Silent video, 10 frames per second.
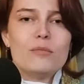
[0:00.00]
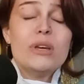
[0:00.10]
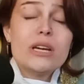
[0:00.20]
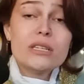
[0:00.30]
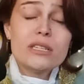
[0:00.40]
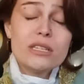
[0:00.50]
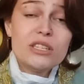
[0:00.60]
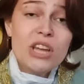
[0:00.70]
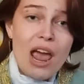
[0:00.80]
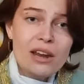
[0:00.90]
Because a
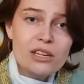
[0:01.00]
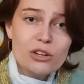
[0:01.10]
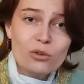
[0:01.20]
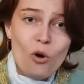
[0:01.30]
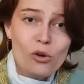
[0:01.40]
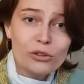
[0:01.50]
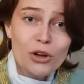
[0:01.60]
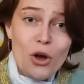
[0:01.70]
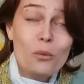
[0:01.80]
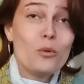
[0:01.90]

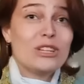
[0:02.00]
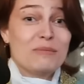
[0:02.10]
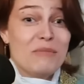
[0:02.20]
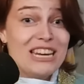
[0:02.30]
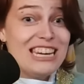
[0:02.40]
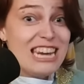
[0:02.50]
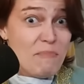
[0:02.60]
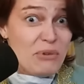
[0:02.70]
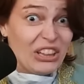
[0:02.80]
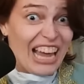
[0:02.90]
10-year-old was
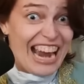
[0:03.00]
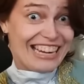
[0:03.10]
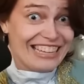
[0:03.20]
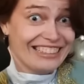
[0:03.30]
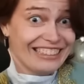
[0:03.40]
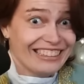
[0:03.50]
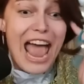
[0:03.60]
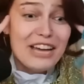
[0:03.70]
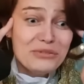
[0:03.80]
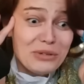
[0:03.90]
manipulated.
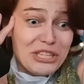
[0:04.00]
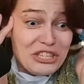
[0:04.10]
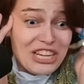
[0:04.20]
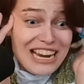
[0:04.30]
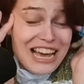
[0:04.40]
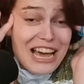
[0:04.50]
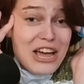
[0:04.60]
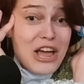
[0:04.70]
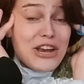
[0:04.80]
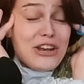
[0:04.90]
And Regina
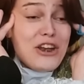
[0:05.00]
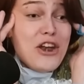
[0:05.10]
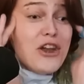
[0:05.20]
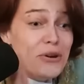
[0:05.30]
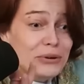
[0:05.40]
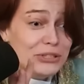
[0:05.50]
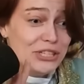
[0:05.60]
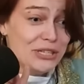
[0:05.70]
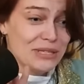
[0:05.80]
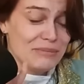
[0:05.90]
knew
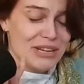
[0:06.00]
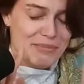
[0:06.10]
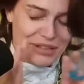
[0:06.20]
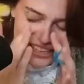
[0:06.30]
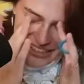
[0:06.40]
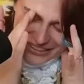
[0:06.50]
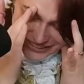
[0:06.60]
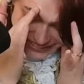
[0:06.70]
she was manipulated.